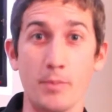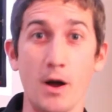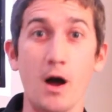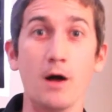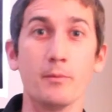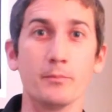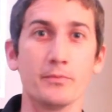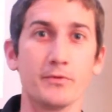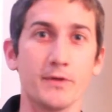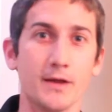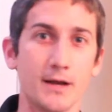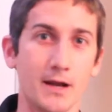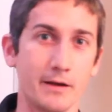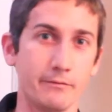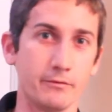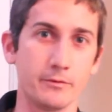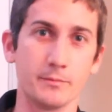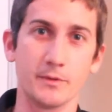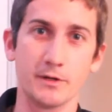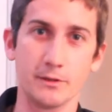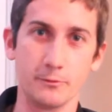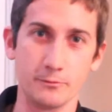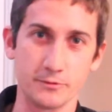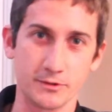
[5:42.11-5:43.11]
pumped that
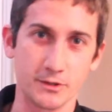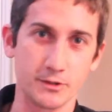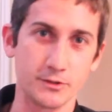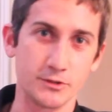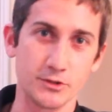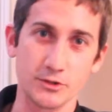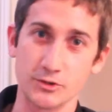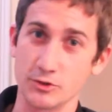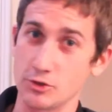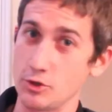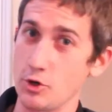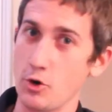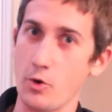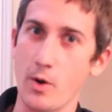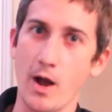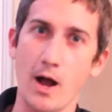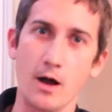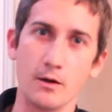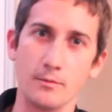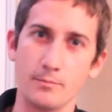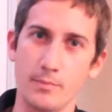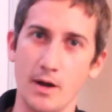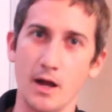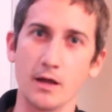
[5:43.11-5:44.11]
everybody was going to just go
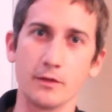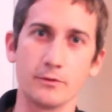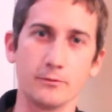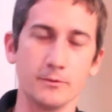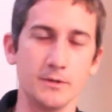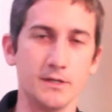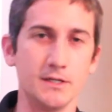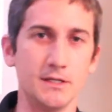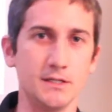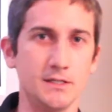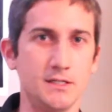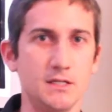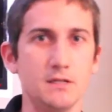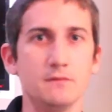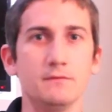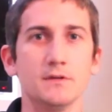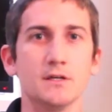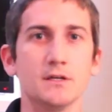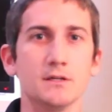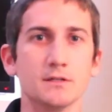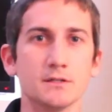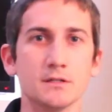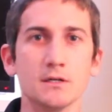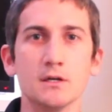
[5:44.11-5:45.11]
out and buy 3D
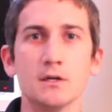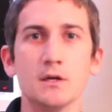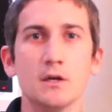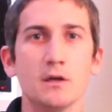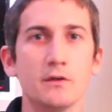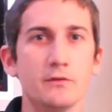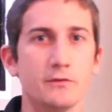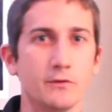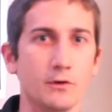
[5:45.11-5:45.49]
TVs.